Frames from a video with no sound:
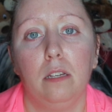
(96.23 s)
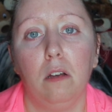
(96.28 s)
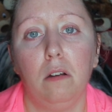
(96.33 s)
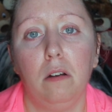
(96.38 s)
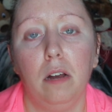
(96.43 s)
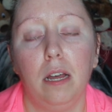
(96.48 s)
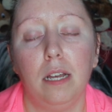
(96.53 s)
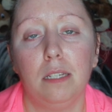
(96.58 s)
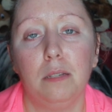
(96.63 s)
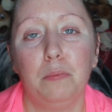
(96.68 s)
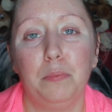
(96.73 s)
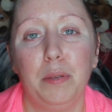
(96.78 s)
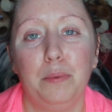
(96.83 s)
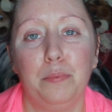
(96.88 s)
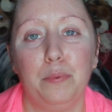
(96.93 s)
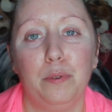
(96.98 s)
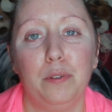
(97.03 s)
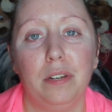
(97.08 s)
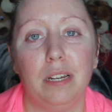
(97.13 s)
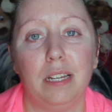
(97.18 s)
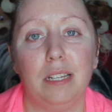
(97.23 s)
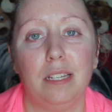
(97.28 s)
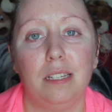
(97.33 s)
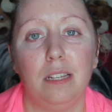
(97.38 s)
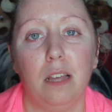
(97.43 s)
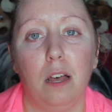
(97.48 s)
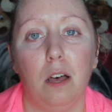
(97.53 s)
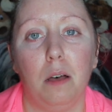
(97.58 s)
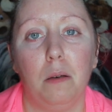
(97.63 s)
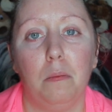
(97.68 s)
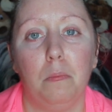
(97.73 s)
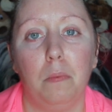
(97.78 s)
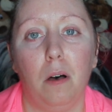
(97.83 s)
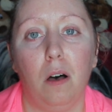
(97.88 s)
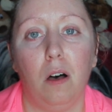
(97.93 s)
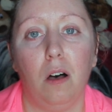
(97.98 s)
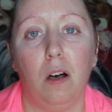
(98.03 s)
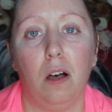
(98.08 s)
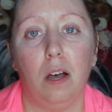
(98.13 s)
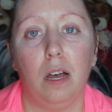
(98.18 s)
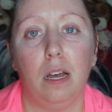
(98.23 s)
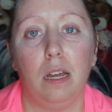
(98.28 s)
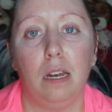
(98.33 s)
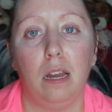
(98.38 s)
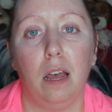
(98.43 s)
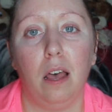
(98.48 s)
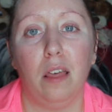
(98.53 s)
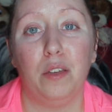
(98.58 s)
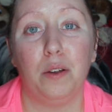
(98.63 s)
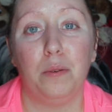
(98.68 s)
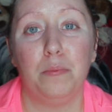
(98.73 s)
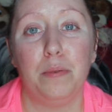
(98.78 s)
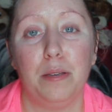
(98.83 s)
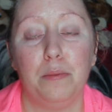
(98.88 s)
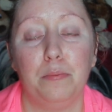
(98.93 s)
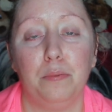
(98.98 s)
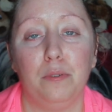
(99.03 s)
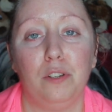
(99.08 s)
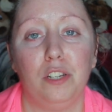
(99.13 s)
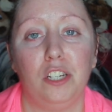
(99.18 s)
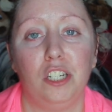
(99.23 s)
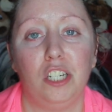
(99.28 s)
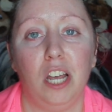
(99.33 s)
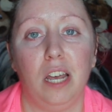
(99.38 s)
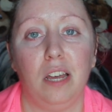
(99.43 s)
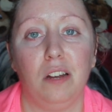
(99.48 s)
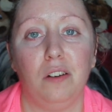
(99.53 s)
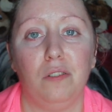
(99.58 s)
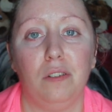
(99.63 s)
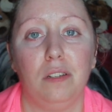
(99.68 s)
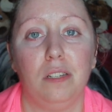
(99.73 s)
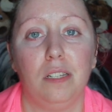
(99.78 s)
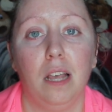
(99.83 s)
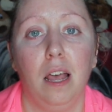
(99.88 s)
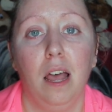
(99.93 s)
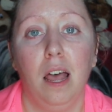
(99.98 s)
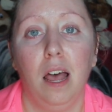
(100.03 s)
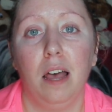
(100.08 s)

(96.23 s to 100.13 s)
Don't ask people to sub on other people's channels.